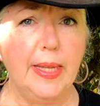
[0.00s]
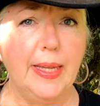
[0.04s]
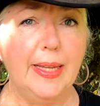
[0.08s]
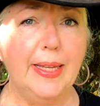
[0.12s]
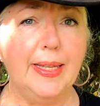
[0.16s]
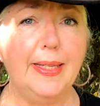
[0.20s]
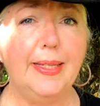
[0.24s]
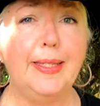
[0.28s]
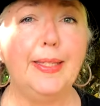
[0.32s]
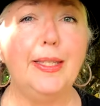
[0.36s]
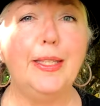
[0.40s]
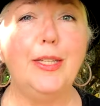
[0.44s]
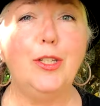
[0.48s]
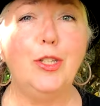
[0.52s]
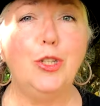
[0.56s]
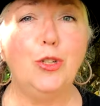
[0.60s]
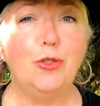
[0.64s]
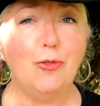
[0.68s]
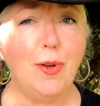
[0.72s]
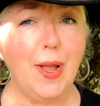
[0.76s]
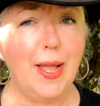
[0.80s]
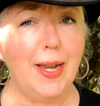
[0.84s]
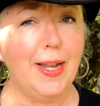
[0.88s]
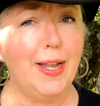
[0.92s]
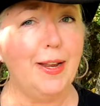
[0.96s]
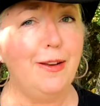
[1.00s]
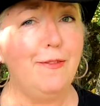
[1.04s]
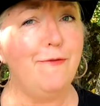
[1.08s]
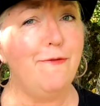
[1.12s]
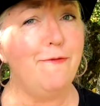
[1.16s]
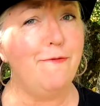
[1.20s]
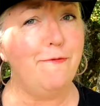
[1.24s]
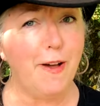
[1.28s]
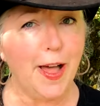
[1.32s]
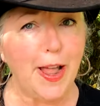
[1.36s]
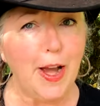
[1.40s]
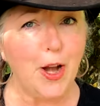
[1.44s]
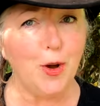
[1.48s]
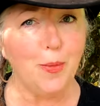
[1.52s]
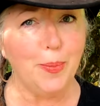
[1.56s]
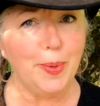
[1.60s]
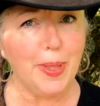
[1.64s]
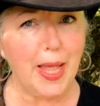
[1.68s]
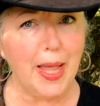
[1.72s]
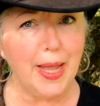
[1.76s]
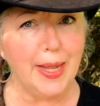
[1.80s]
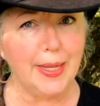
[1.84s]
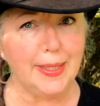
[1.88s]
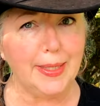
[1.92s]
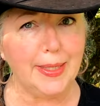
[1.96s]
is the dreaded fire
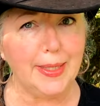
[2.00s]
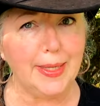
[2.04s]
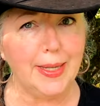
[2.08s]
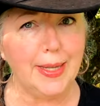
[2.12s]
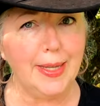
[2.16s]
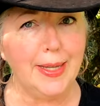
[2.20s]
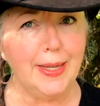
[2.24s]
blight.